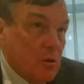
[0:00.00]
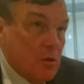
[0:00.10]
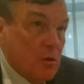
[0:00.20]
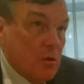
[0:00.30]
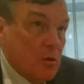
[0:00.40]

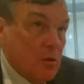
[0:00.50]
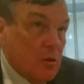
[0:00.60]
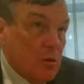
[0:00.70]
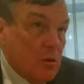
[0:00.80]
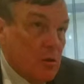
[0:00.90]

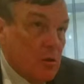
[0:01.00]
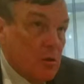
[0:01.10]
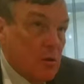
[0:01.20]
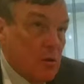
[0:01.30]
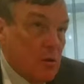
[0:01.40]

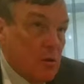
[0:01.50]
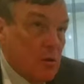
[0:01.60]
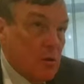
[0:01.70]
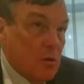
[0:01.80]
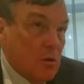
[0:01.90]

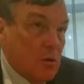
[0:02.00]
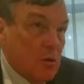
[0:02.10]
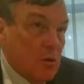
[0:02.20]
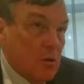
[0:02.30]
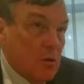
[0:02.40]

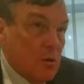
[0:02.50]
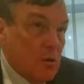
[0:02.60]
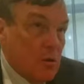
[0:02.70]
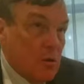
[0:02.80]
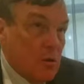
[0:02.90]

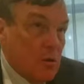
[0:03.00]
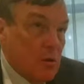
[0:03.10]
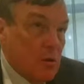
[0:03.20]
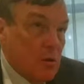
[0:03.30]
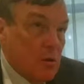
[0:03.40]

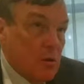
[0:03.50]
This is a still picture; no speech is visible.